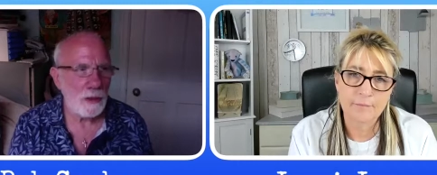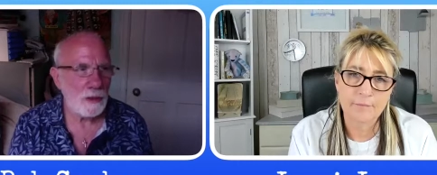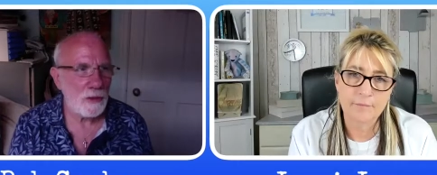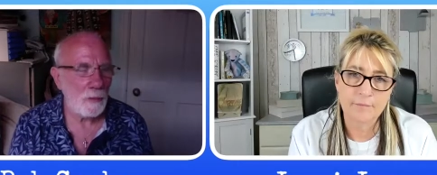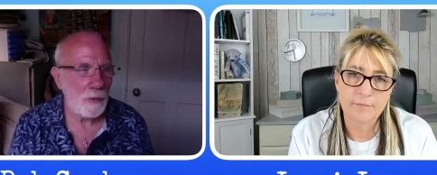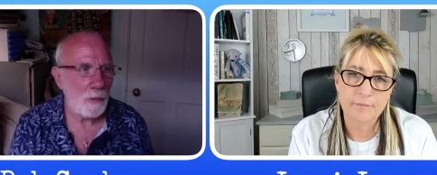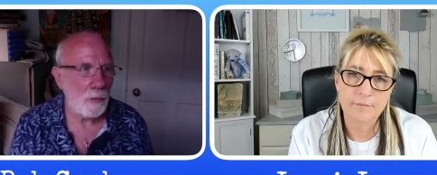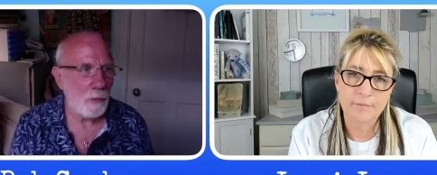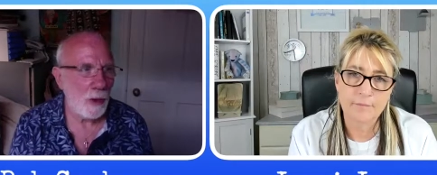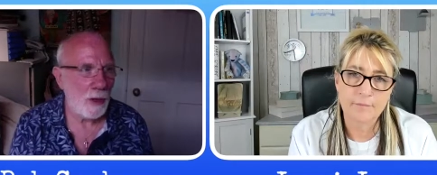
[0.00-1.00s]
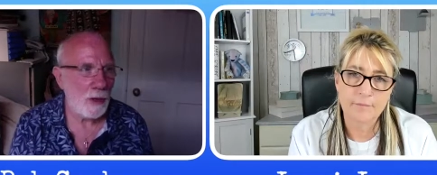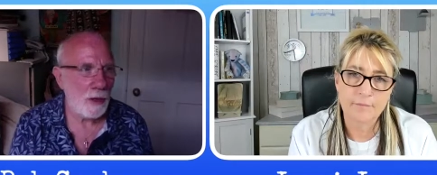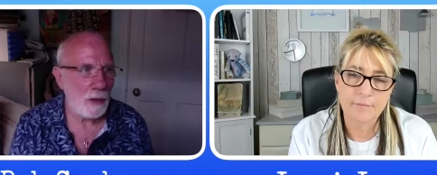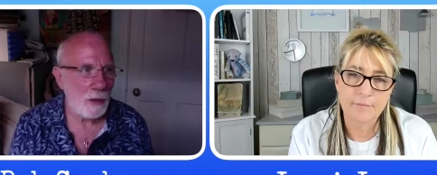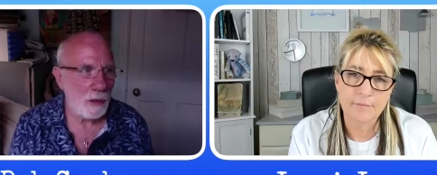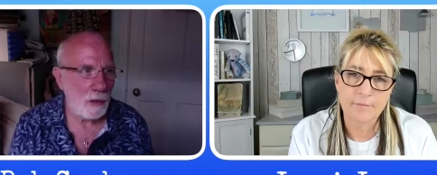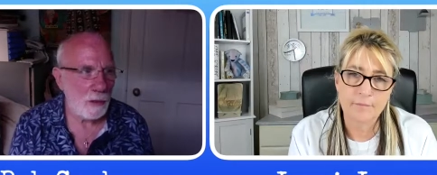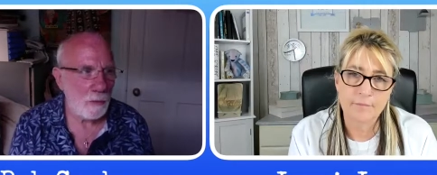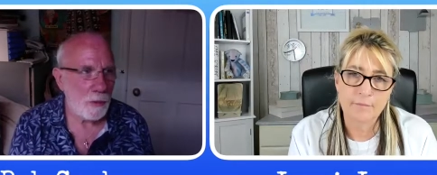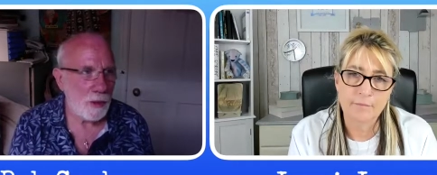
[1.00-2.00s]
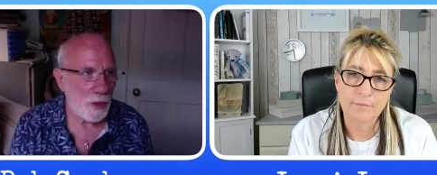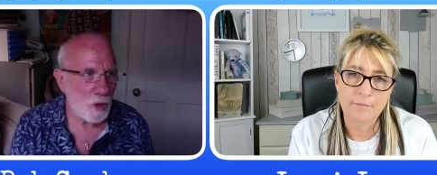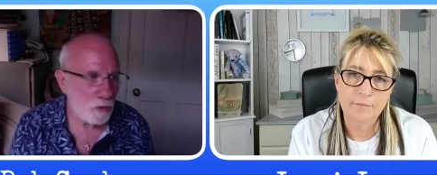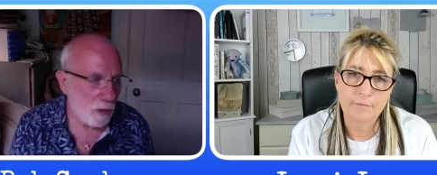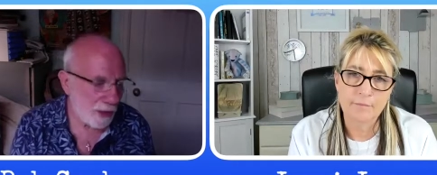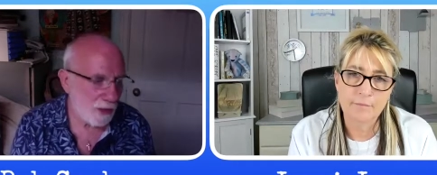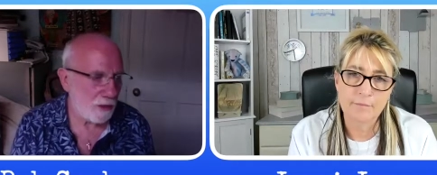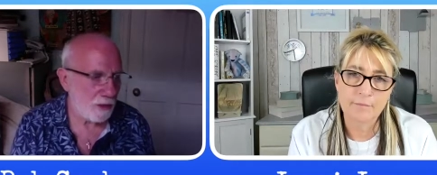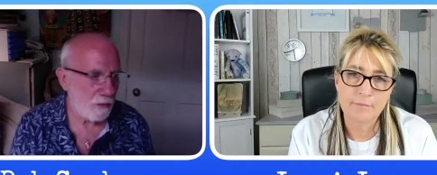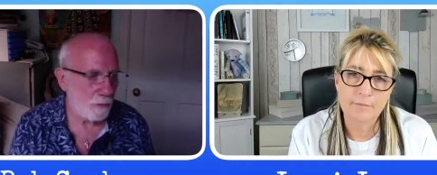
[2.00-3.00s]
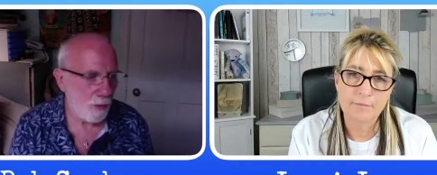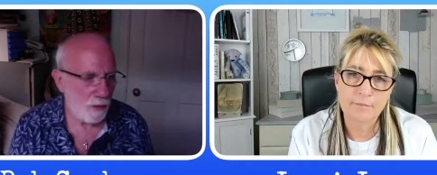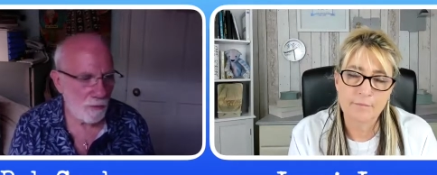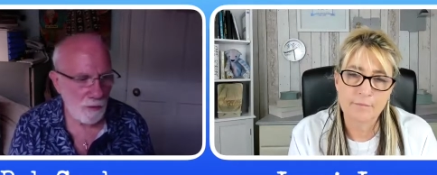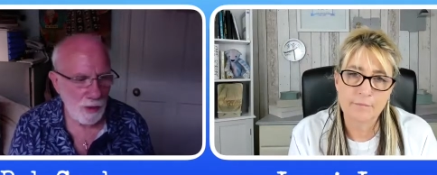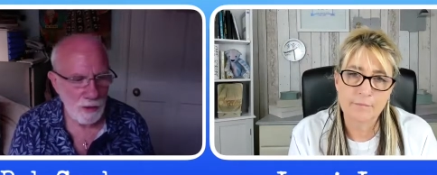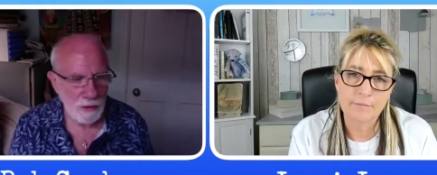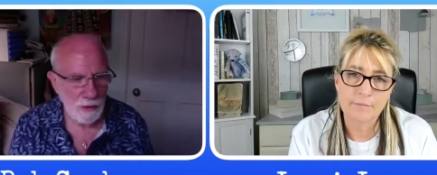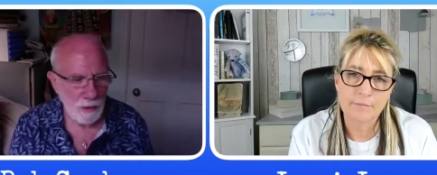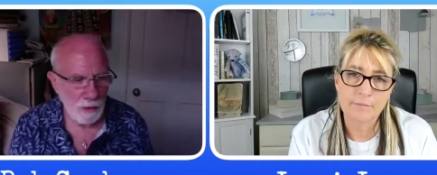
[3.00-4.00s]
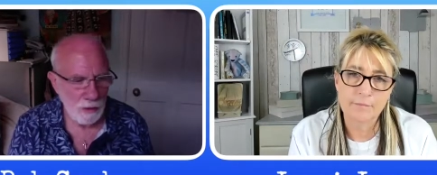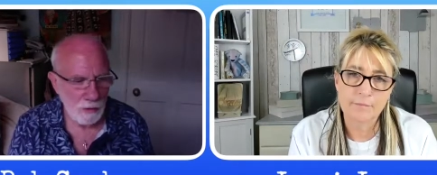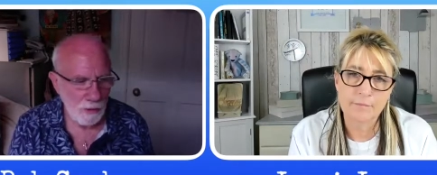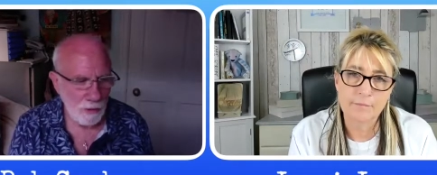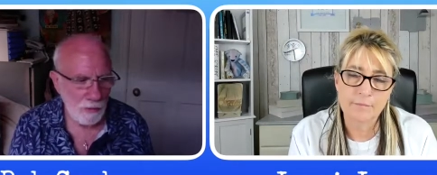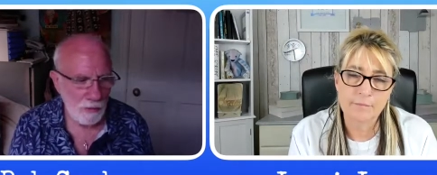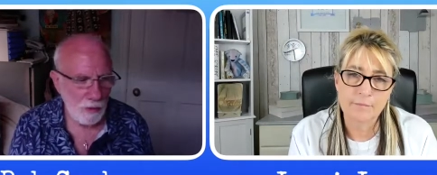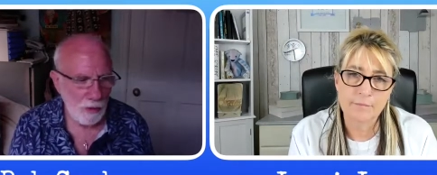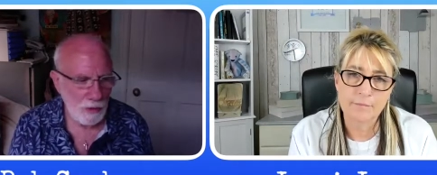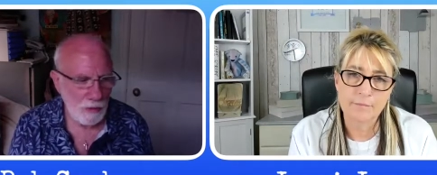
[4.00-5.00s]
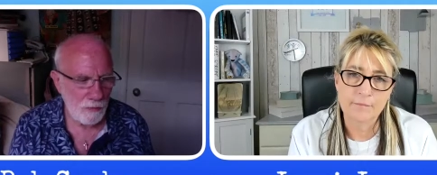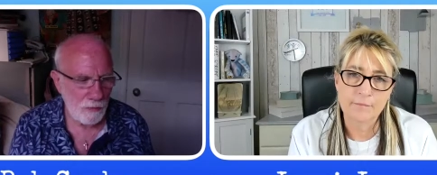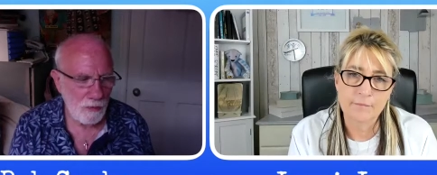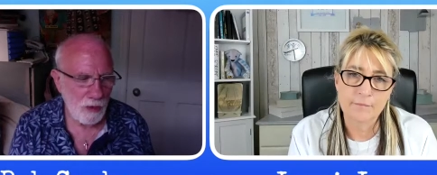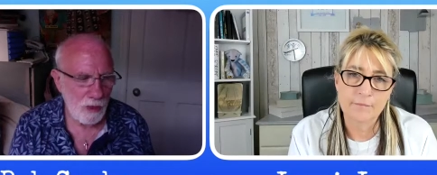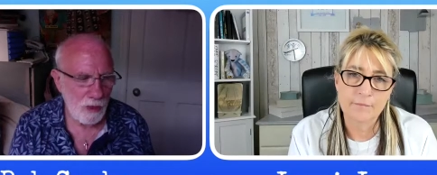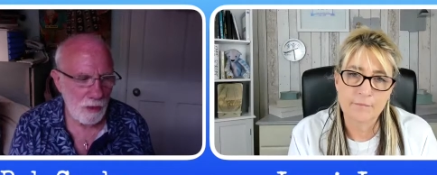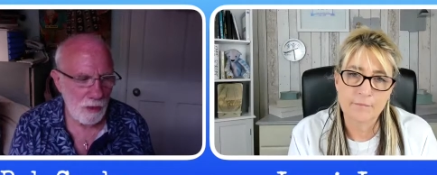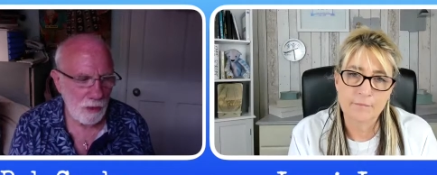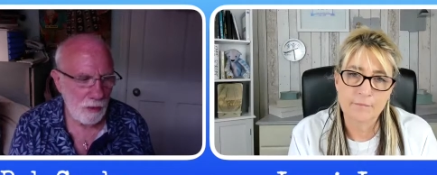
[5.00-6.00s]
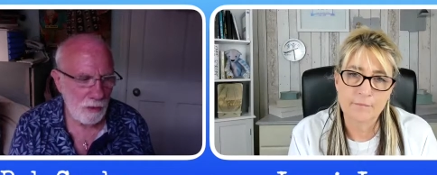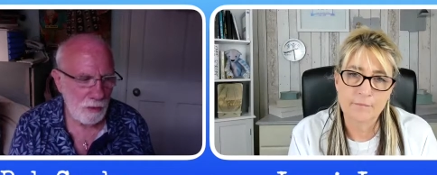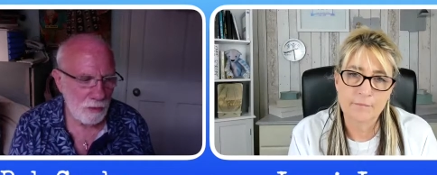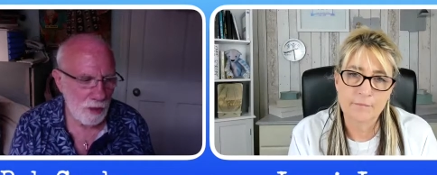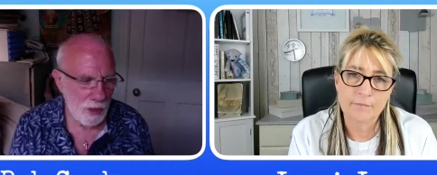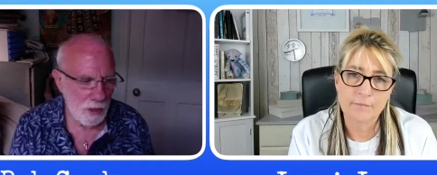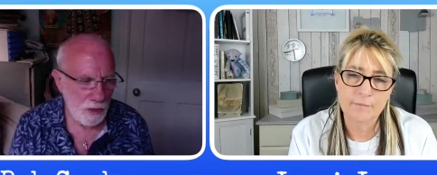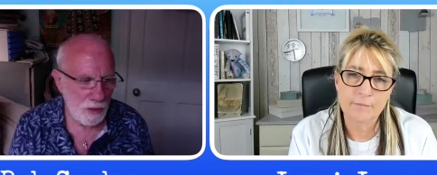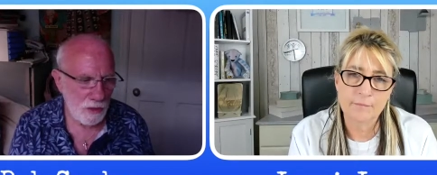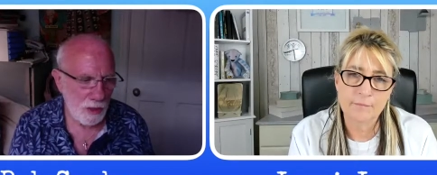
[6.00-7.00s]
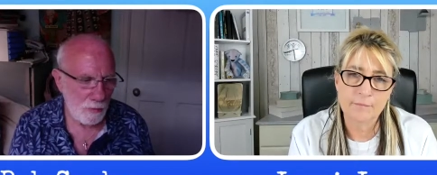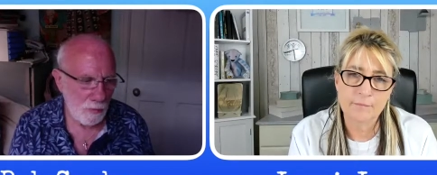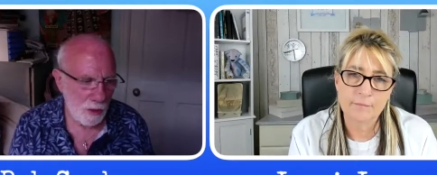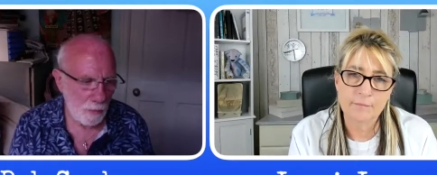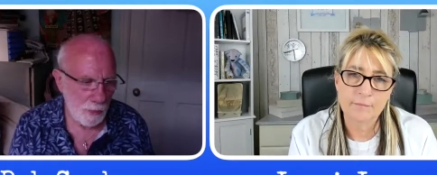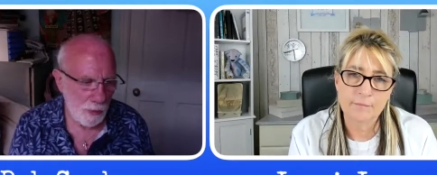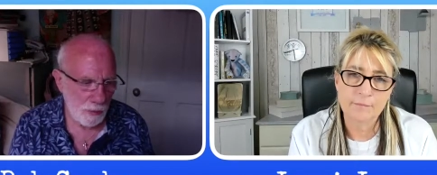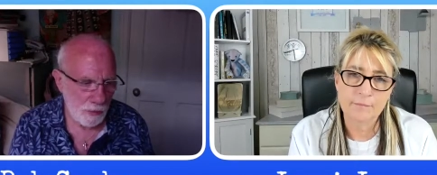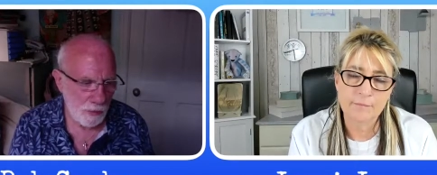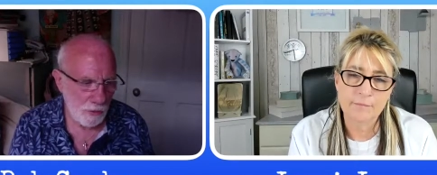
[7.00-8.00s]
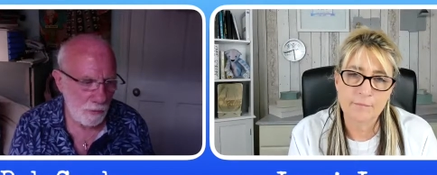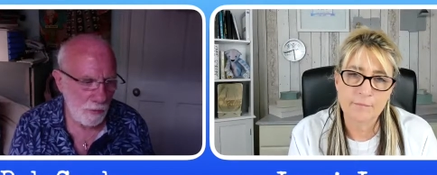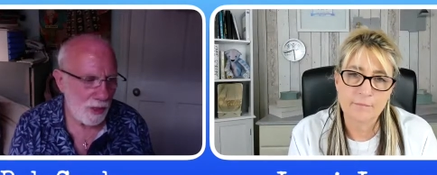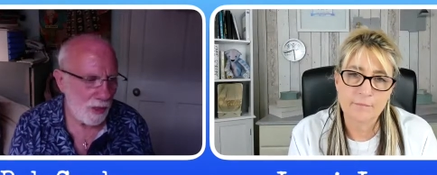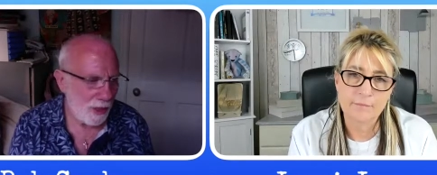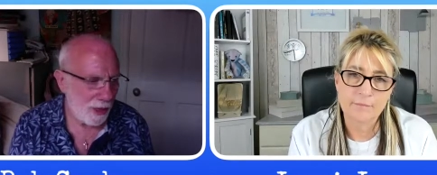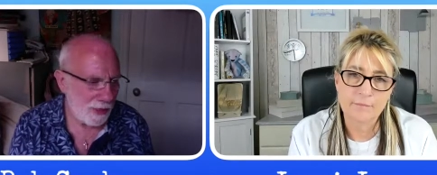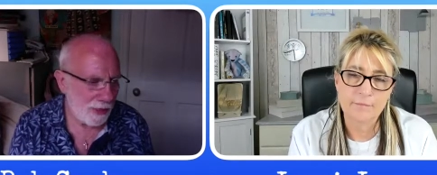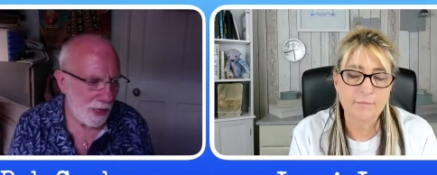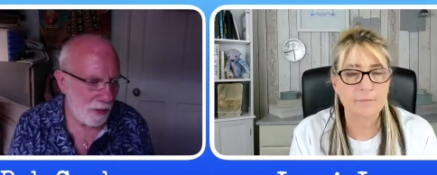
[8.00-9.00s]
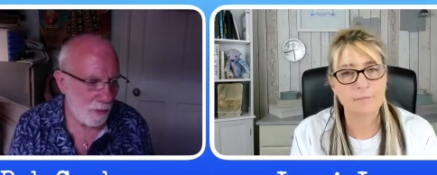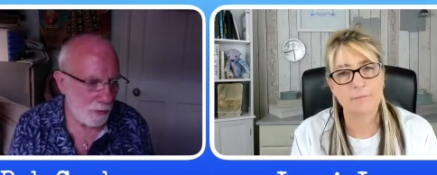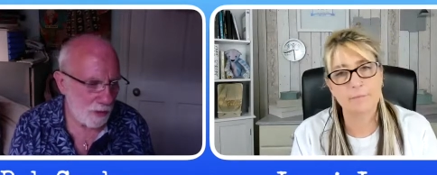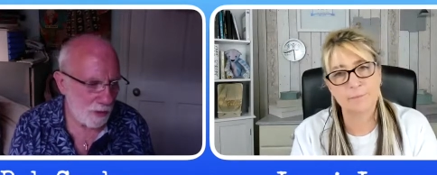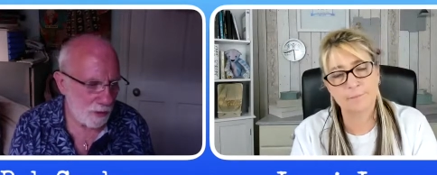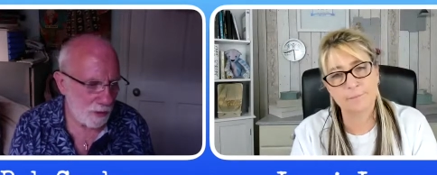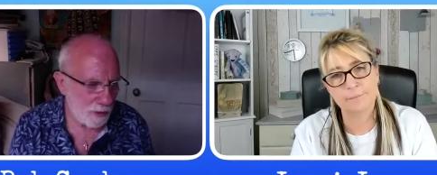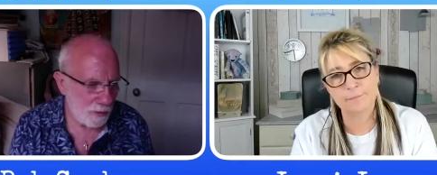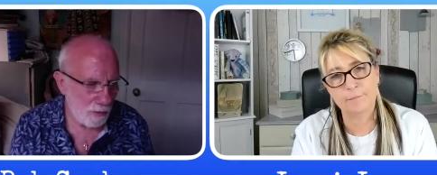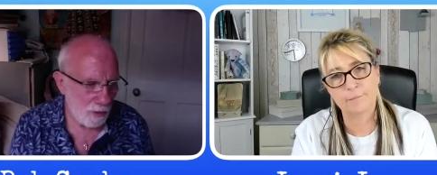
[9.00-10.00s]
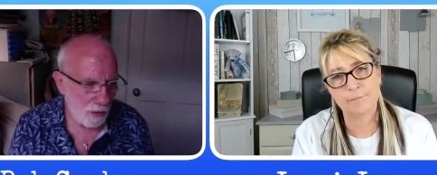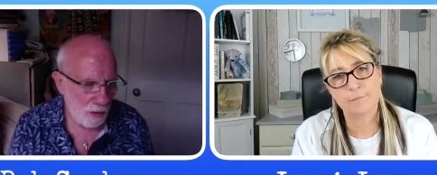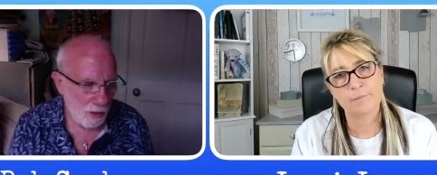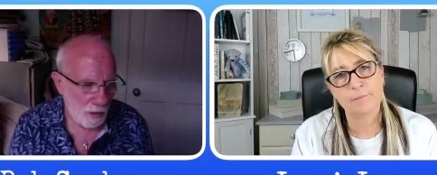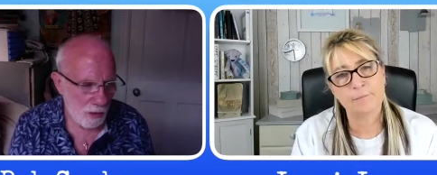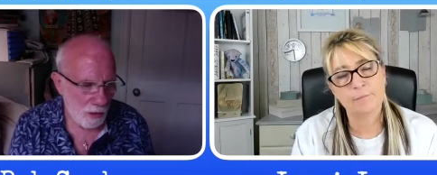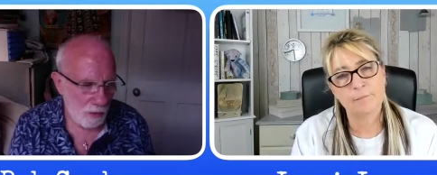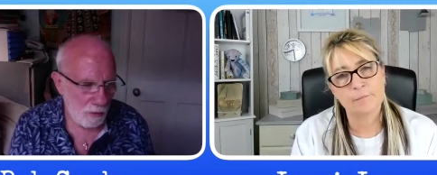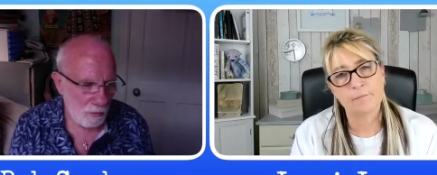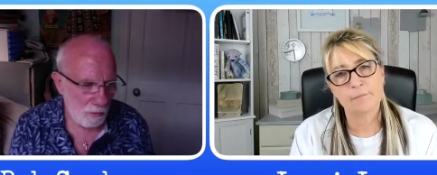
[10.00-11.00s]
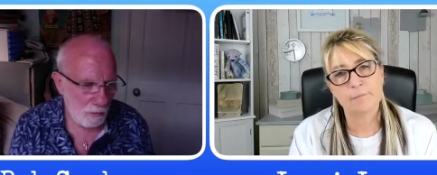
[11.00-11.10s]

Speaker 1: some people might be attracted by the fact that it's a free consultation and that might appeal to them and get them into um,